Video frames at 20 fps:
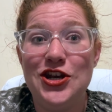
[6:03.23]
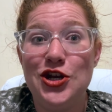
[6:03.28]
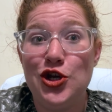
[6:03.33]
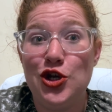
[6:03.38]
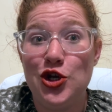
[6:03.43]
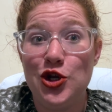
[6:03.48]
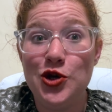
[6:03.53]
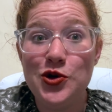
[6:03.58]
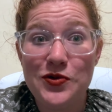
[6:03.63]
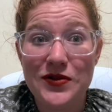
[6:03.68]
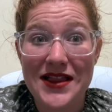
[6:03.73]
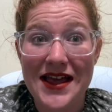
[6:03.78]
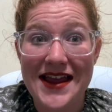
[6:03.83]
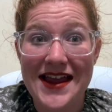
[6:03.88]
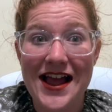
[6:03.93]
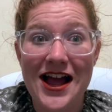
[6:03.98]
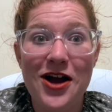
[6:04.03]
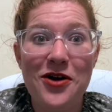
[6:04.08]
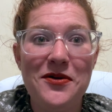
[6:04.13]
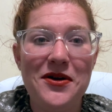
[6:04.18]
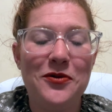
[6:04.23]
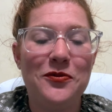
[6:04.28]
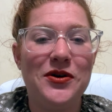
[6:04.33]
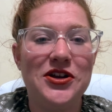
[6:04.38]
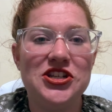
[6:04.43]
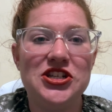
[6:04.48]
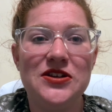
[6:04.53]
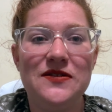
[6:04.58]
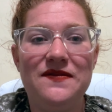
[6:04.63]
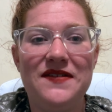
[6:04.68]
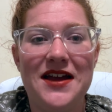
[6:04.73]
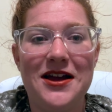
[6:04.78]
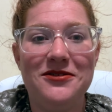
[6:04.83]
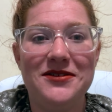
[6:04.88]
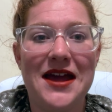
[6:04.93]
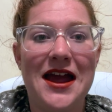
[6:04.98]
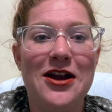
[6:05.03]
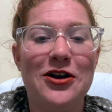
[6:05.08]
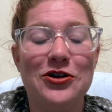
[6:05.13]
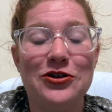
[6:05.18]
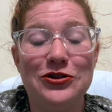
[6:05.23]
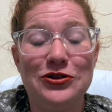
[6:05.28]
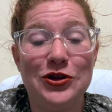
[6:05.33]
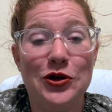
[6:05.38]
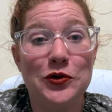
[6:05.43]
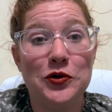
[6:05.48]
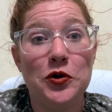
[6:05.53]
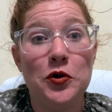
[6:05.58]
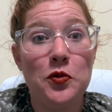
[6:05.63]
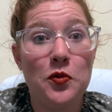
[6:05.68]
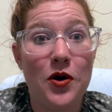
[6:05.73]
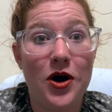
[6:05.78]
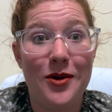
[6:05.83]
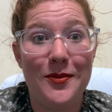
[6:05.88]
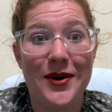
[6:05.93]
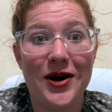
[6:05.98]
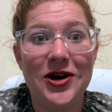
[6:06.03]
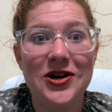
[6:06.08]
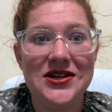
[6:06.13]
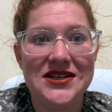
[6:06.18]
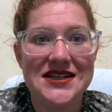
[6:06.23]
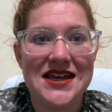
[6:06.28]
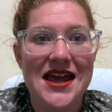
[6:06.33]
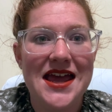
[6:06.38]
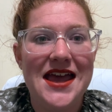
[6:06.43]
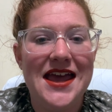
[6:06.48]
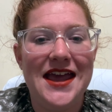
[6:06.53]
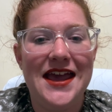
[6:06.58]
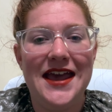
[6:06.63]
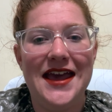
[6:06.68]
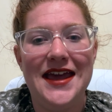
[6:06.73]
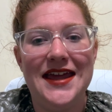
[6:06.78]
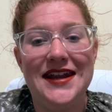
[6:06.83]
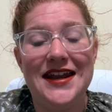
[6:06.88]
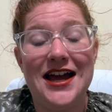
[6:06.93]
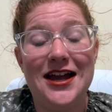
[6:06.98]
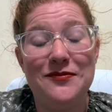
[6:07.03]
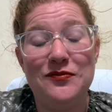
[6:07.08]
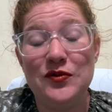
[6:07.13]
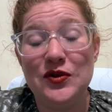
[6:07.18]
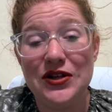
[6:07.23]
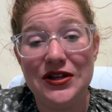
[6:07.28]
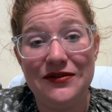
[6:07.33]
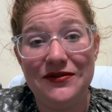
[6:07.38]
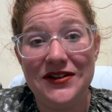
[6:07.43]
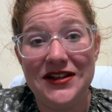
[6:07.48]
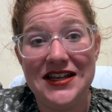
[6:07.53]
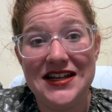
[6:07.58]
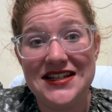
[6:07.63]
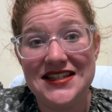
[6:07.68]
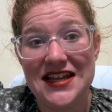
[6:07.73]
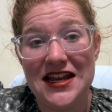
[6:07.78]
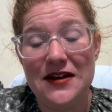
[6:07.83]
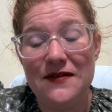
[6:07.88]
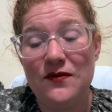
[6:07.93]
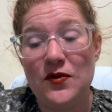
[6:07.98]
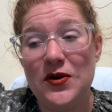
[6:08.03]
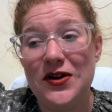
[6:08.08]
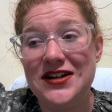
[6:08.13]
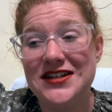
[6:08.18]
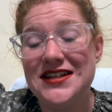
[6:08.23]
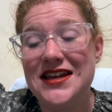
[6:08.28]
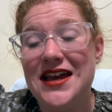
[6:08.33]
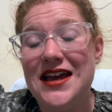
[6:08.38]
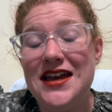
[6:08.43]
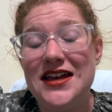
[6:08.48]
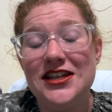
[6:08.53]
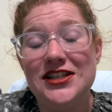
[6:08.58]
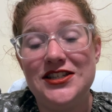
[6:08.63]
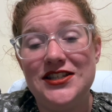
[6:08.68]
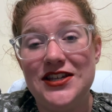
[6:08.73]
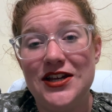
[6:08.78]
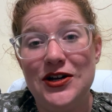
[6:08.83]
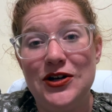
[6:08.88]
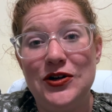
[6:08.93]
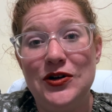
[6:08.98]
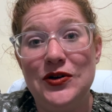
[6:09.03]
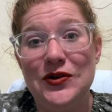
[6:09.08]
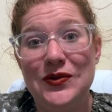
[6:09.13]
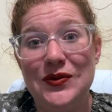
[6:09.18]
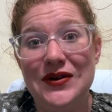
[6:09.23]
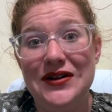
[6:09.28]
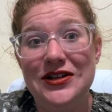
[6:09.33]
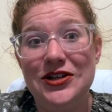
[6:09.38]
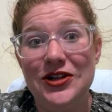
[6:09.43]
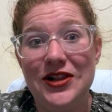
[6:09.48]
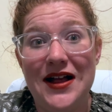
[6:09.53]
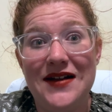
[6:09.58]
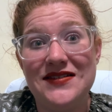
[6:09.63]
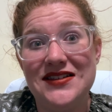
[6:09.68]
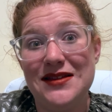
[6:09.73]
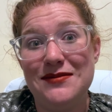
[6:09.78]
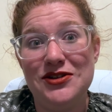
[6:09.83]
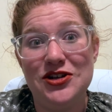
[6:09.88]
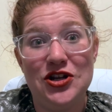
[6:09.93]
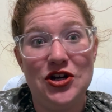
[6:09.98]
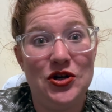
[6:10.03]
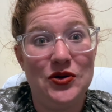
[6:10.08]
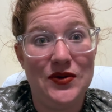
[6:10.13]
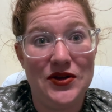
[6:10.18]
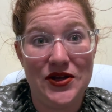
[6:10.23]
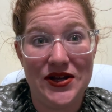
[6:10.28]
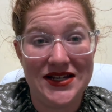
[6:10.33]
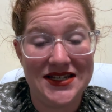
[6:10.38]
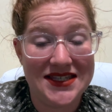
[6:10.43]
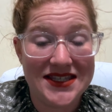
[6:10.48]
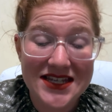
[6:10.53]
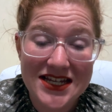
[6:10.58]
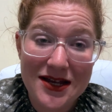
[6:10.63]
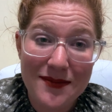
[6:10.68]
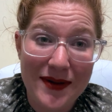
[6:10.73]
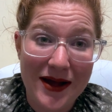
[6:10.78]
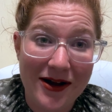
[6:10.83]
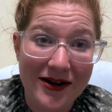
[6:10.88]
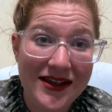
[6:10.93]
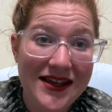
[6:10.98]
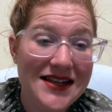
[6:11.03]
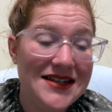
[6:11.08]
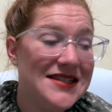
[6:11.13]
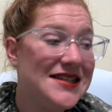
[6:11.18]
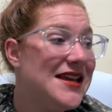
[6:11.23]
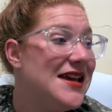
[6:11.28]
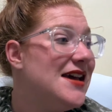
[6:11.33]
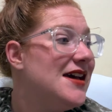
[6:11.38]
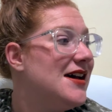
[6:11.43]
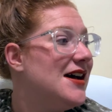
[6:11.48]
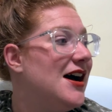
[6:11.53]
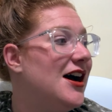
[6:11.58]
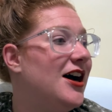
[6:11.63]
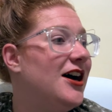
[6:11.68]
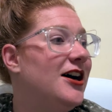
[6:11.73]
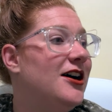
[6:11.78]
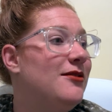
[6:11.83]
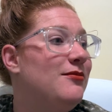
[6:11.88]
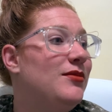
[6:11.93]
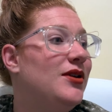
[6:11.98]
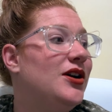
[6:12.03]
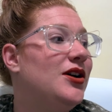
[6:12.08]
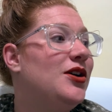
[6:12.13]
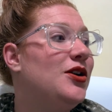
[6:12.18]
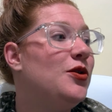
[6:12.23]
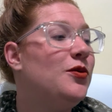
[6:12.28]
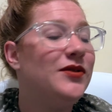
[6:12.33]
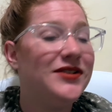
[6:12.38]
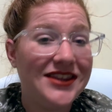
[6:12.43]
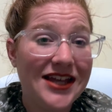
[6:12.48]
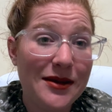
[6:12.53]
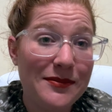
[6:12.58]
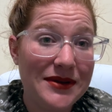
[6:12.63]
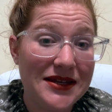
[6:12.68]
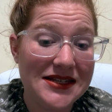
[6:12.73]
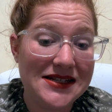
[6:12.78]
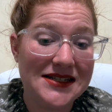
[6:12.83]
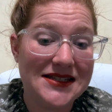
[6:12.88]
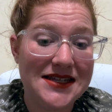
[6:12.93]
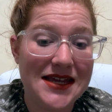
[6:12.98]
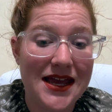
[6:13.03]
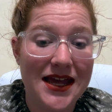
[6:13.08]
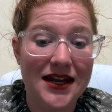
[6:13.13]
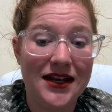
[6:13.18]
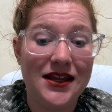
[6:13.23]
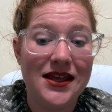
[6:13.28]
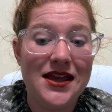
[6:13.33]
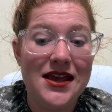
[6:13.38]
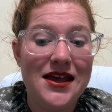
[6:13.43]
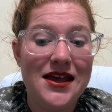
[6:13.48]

new layout, what she found at her local Walmart, and I'm really, really excited for it. So you'll have to let me know what you guys think about it. Um, with that being said,